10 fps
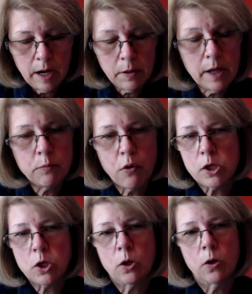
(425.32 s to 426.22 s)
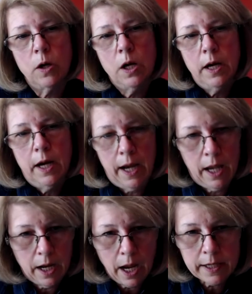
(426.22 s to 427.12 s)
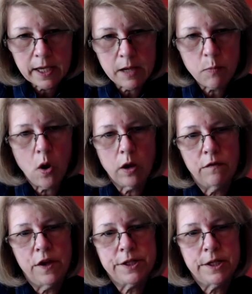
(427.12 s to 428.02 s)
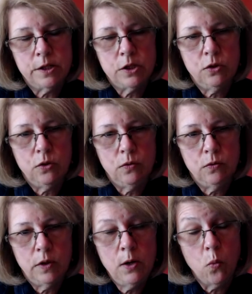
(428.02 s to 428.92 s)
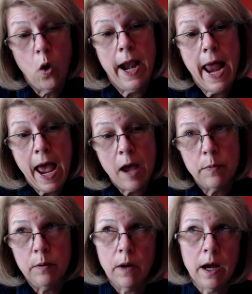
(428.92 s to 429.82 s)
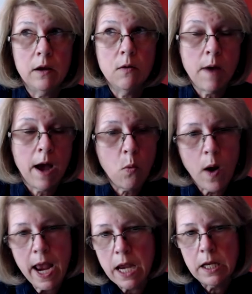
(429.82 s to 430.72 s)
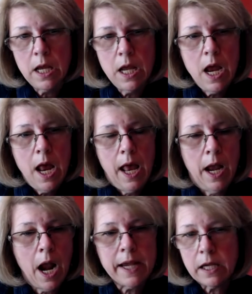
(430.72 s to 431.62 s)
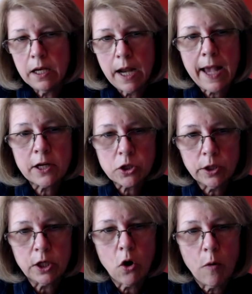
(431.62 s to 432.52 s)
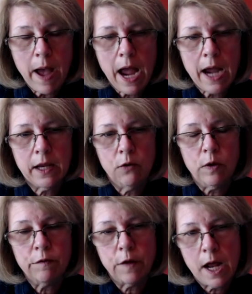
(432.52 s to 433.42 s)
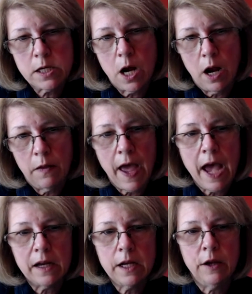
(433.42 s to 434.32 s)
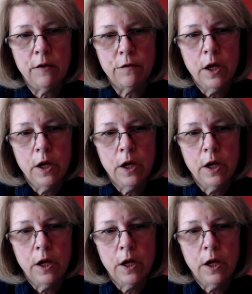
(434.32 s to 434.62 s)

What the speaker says: blood pressure, and I keep all of this in one app, in my weight, and I can actually go back and reflect on that. If